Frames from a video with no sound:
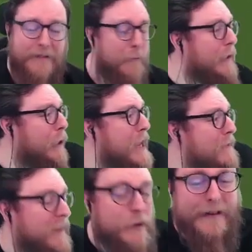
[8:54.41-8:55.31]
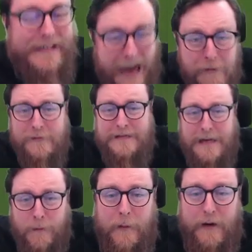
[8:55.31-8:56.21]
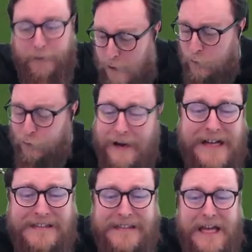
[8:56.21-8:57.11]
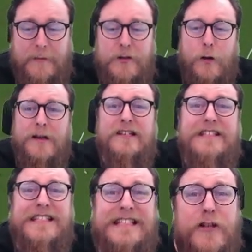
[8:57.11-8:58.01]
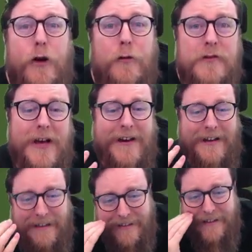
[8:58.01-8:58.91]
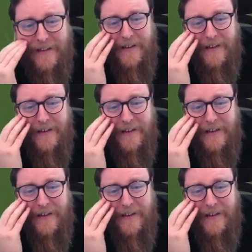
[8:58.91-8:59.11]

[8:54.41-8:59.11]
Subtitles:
We couldn't even do a counter-attack properly. Falk ran out of steam. Joelinton stood offside.